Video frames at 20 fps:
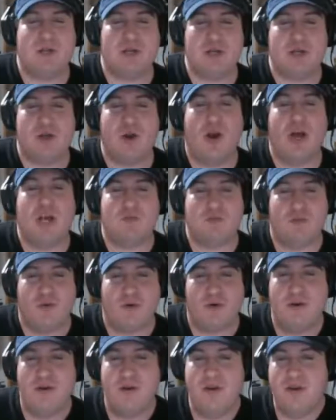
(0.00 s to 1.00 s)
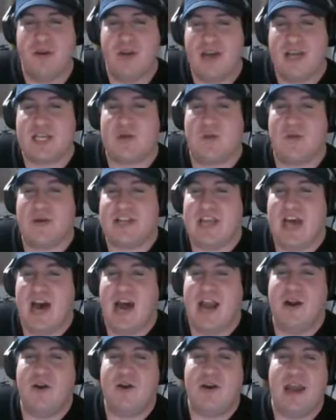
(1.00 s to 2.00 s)
Spencer Strasmore is a
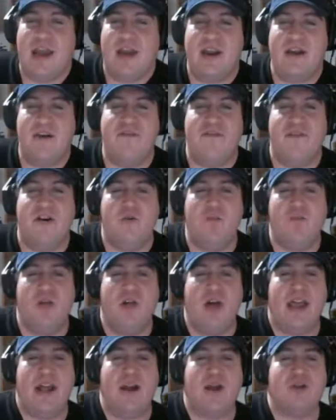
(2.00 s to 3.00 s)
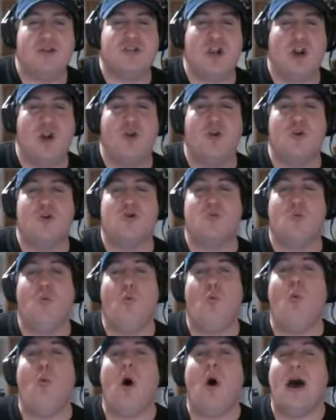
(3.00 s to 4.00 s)
retired NFL player turned
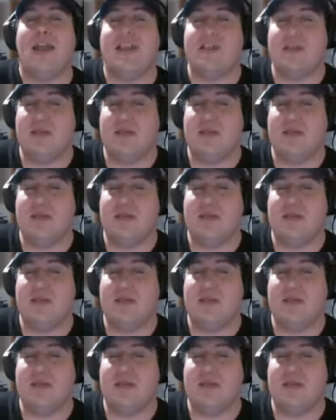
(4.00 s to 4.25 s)
what?